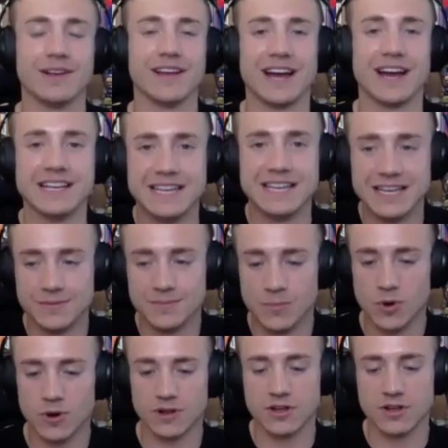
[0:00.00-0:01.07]
need
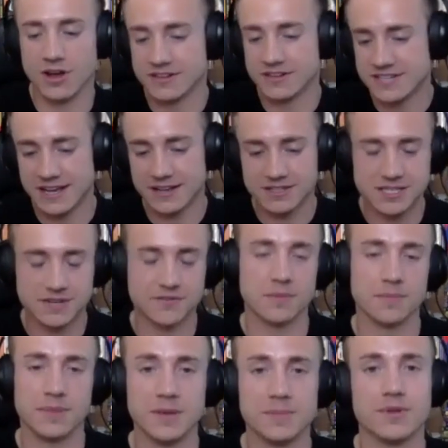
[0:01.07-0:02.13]
more context
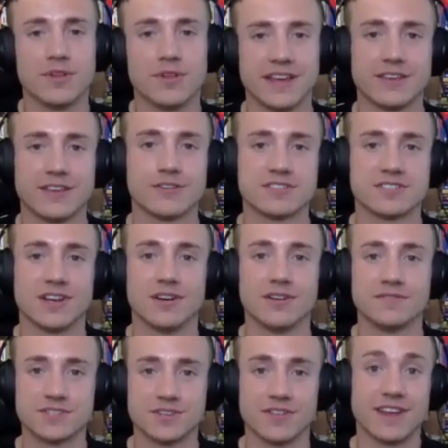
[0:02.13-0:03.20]
from people like
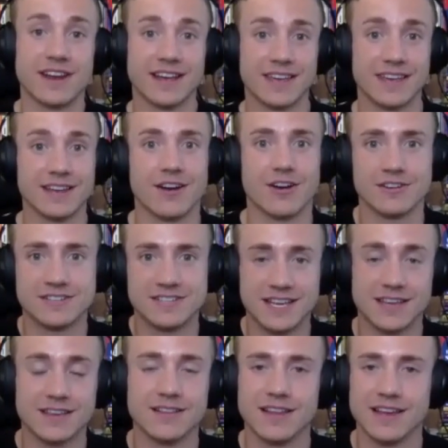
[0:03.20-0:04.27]
yourself so that I can
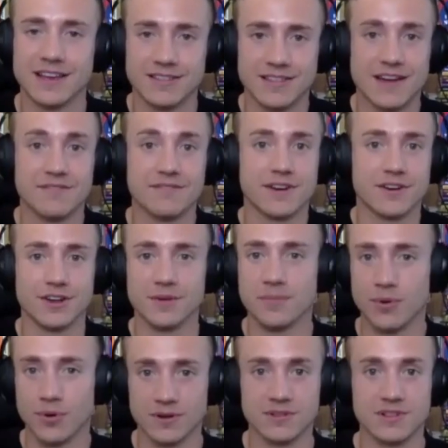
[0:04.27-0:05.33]
articulate that very
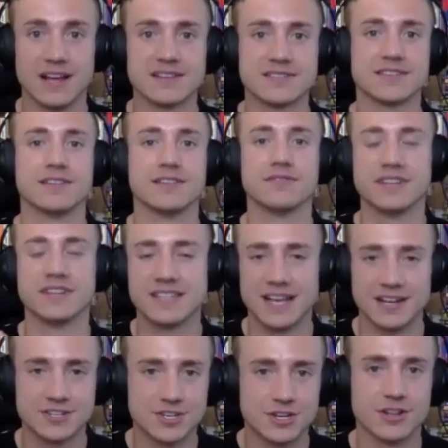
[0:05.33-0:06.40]
important lesson of
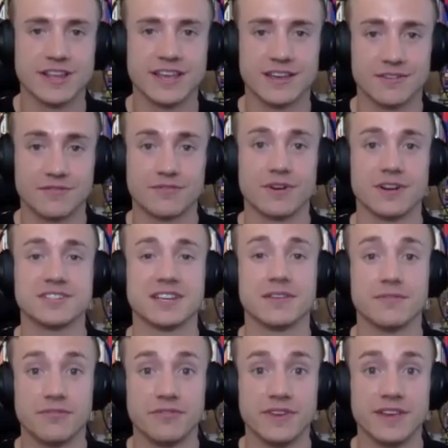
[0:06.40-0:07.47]
intentionally
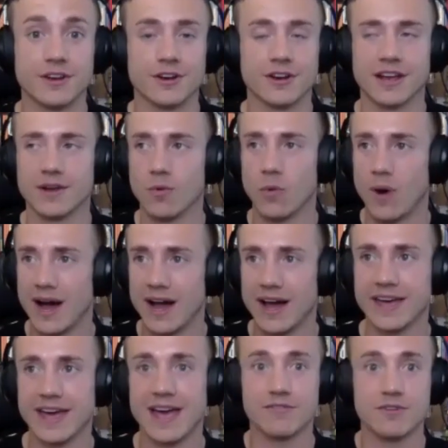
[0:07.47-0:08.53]
confronting fear and
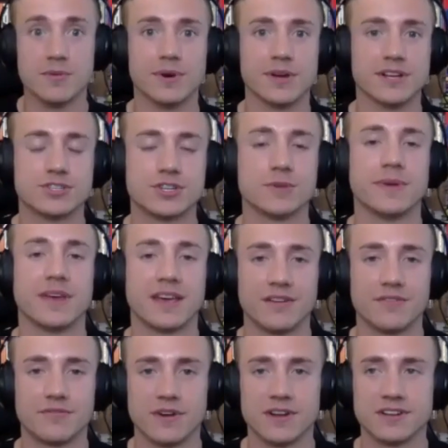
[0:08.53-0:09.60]
why everybody should be
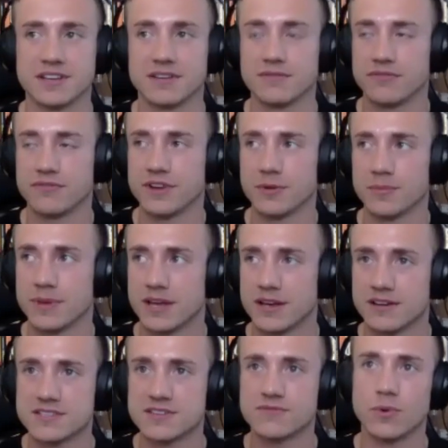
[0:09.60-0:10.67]
confronting fear
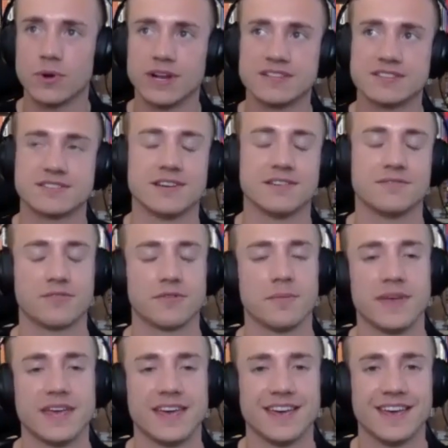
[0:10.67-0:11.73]
because of what it's done for
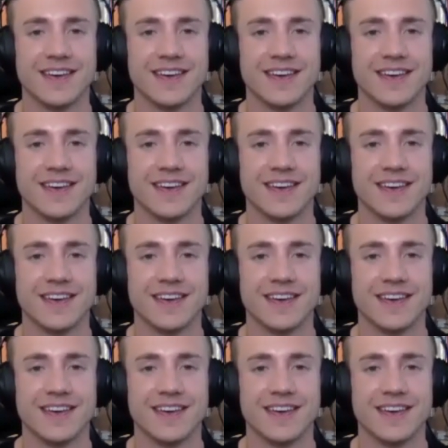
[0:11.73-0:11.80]
me.